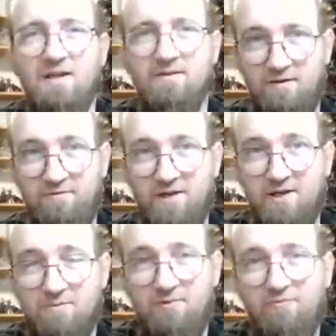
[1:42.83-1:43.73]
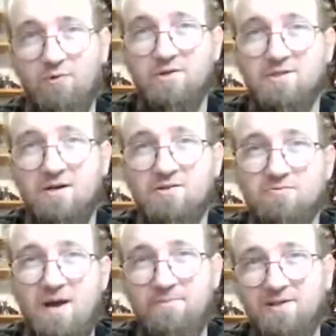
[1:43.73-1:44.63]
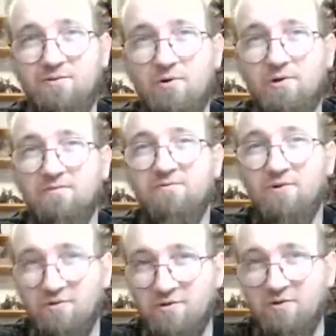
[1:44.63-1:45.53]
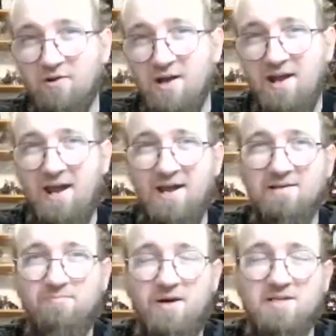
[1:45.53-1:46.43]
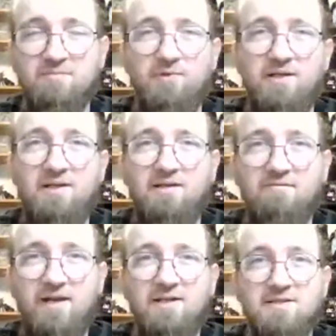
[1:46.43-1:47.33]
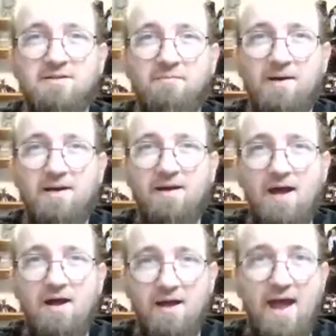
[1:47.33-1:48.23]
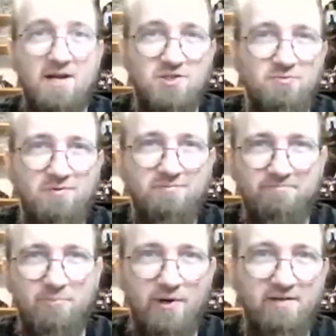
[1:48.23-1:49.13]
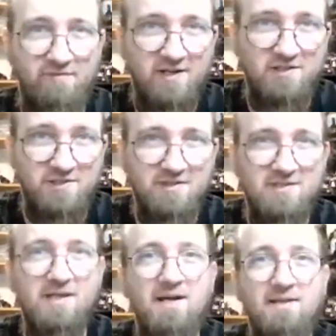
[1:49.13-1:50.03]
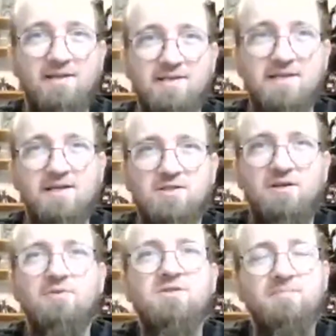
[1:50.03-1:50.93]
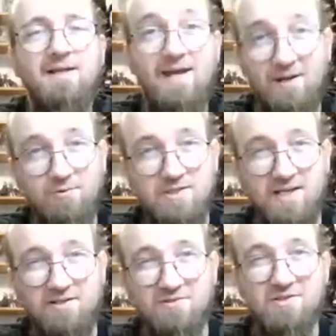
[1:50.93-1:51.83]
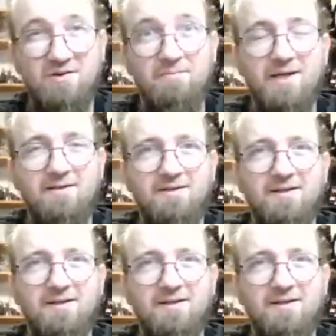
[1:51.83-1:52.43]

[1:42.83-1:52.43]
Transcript: they figure before it starts rapidly growing further and possibly invading some of my actual brain functions, they say it's close to my language center, so I might